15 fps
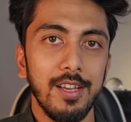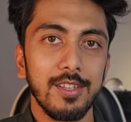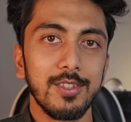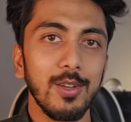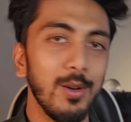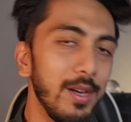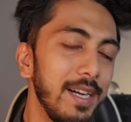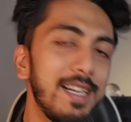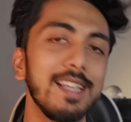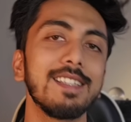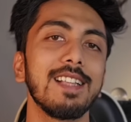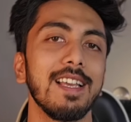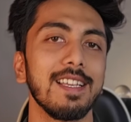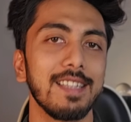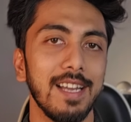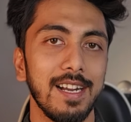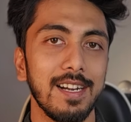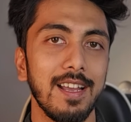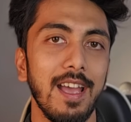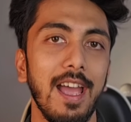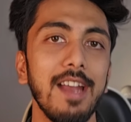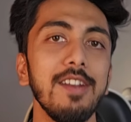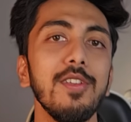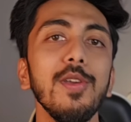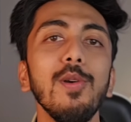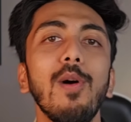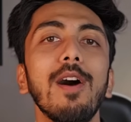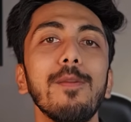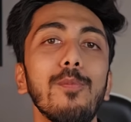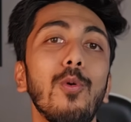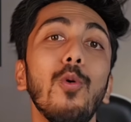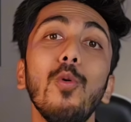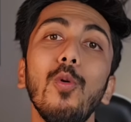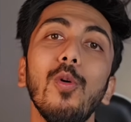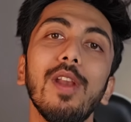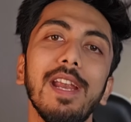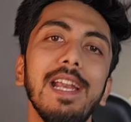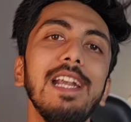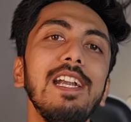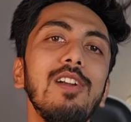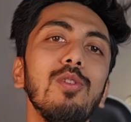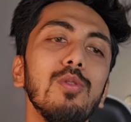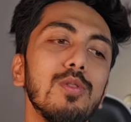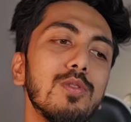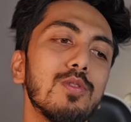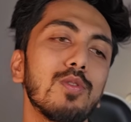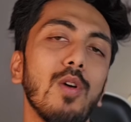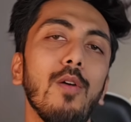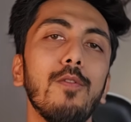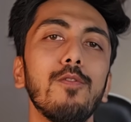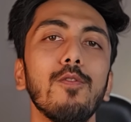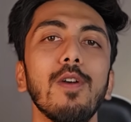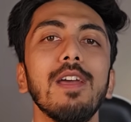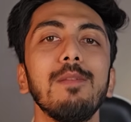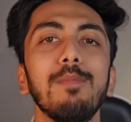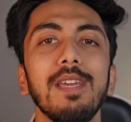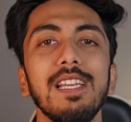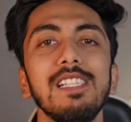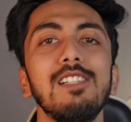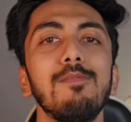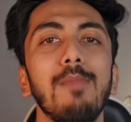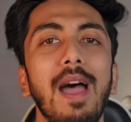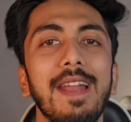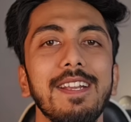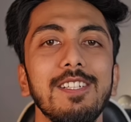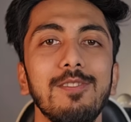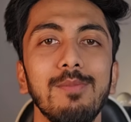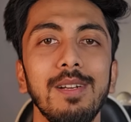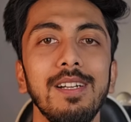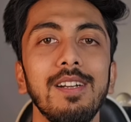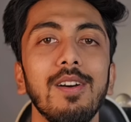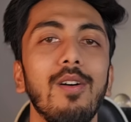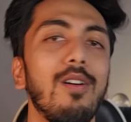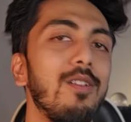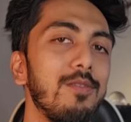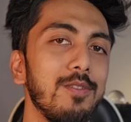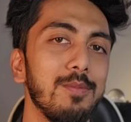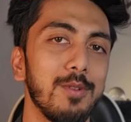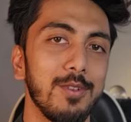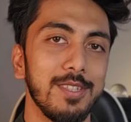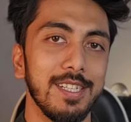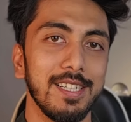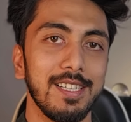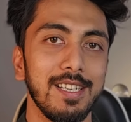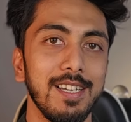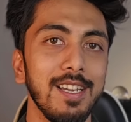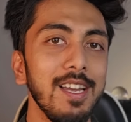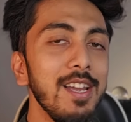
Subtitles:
So it is like that. And you are more into software-based management of a project,